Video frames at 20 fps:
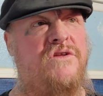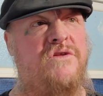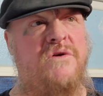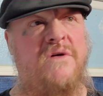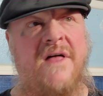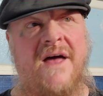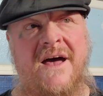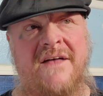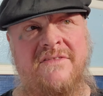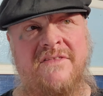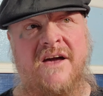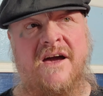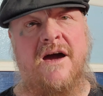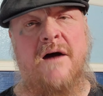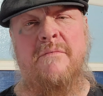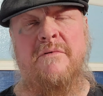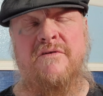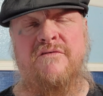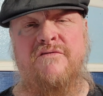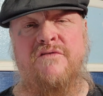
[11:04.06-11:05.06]
to do that in the
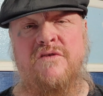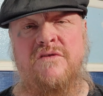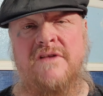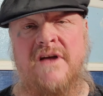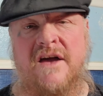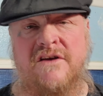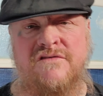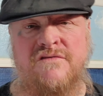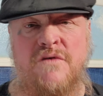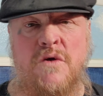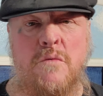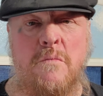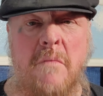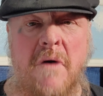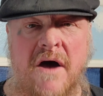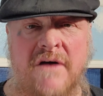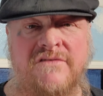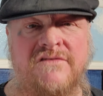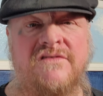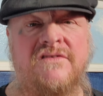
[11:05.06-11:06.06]
coming next few
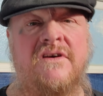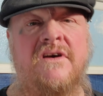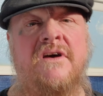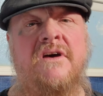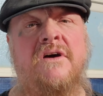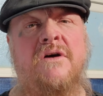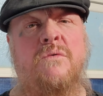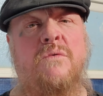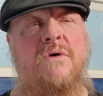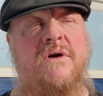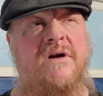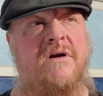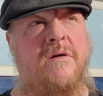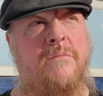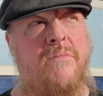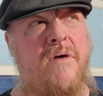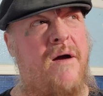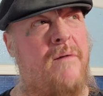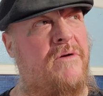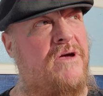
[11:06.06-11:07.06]
months. We're
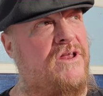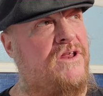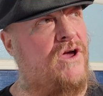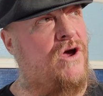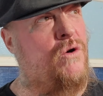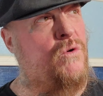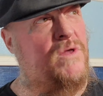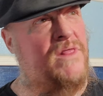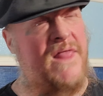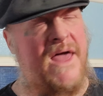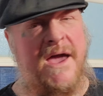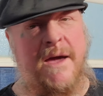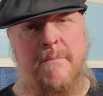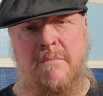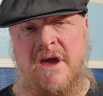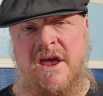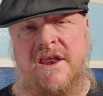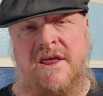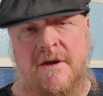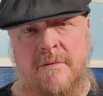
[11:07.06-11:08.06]
probably going to go with like a
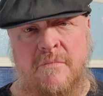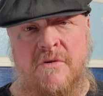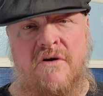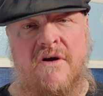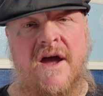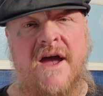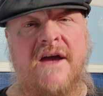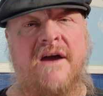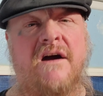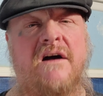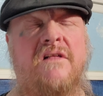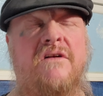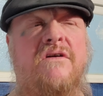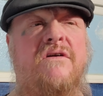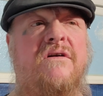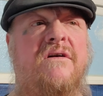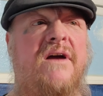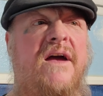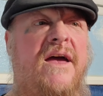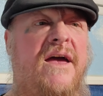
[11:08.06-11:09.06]
medium gray
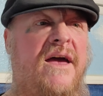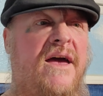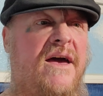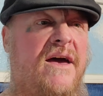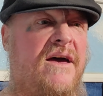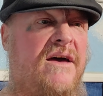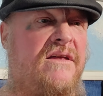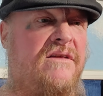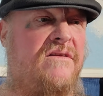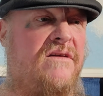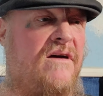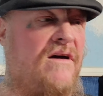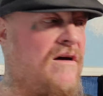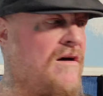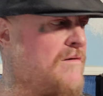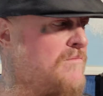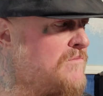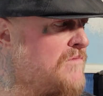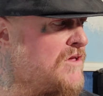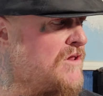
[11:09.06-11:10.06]
color, and
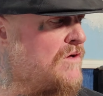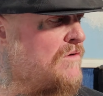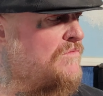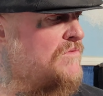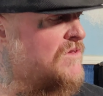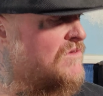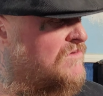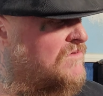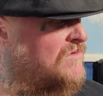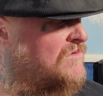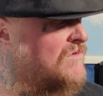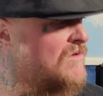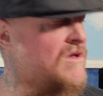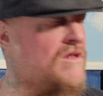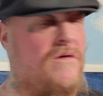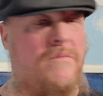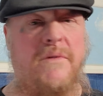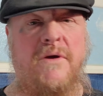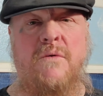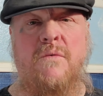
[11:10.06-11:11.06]
you know, this is
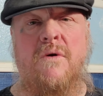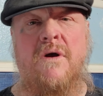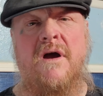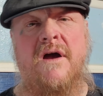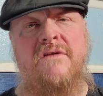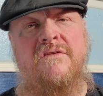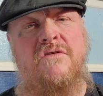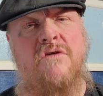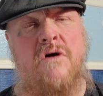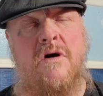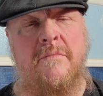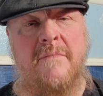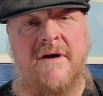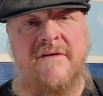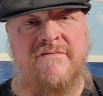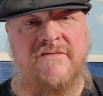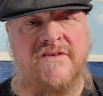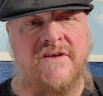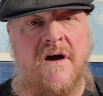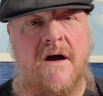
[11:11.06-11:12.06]
going to be where I do all
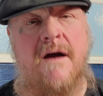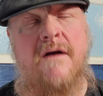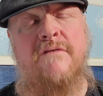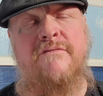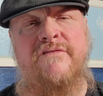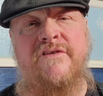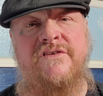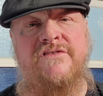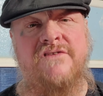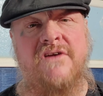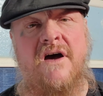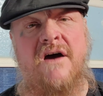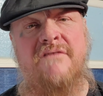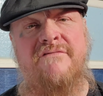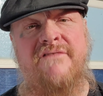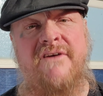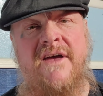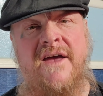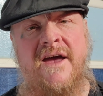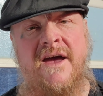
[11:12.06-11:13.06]
my photography
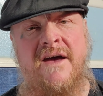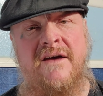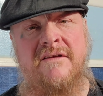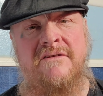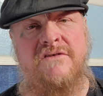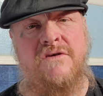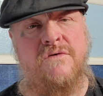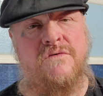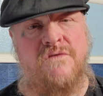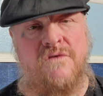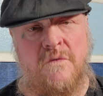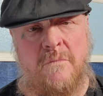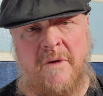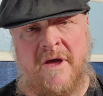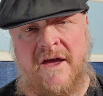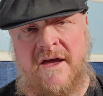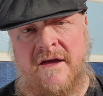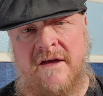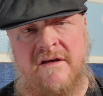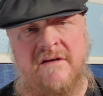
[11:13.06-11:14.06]
stuff and
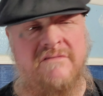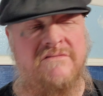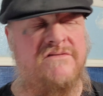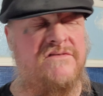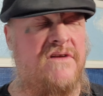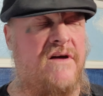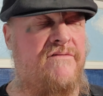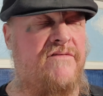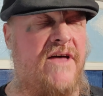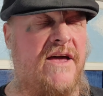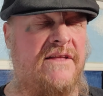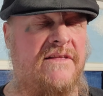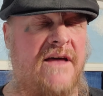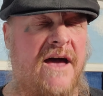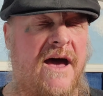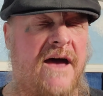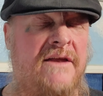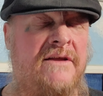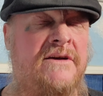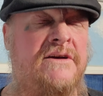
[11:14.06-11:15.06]
YouTubing and stuff like
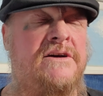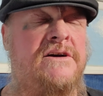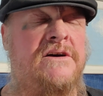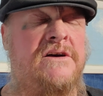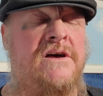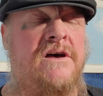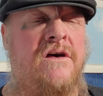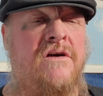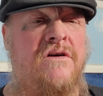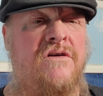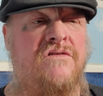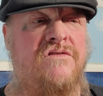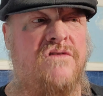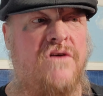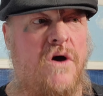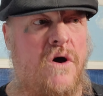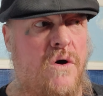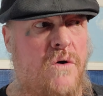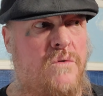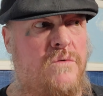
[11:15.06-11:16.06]
that.
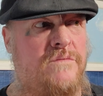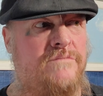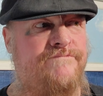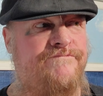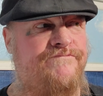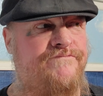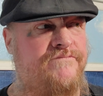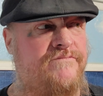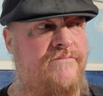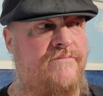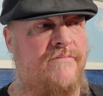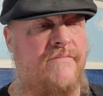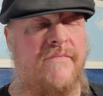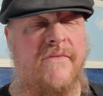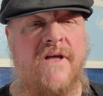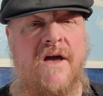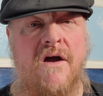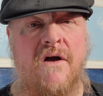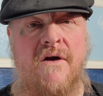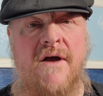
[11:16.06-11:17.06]
So,
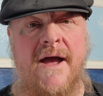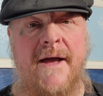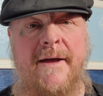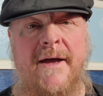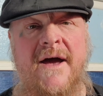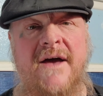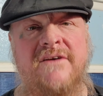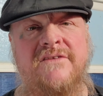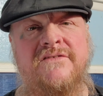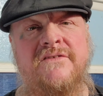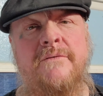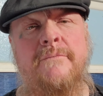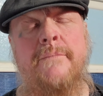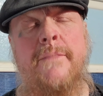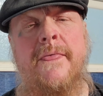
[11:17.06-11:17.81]
all right, guys.